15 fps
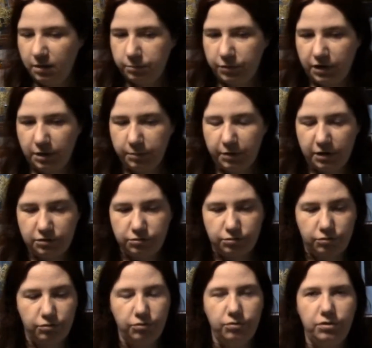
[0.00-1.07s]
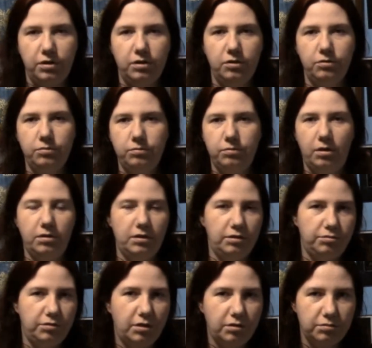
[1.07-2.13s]
pretty much screwed you, all
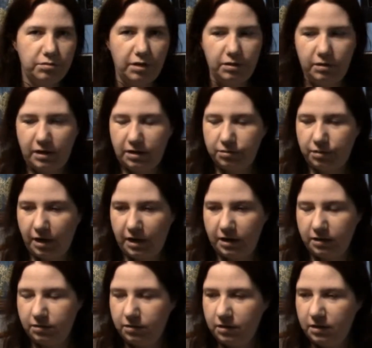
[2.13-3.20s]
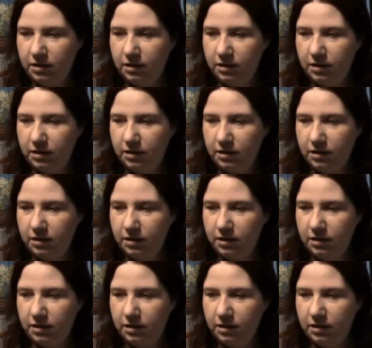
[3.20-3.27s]
these years that you guys had,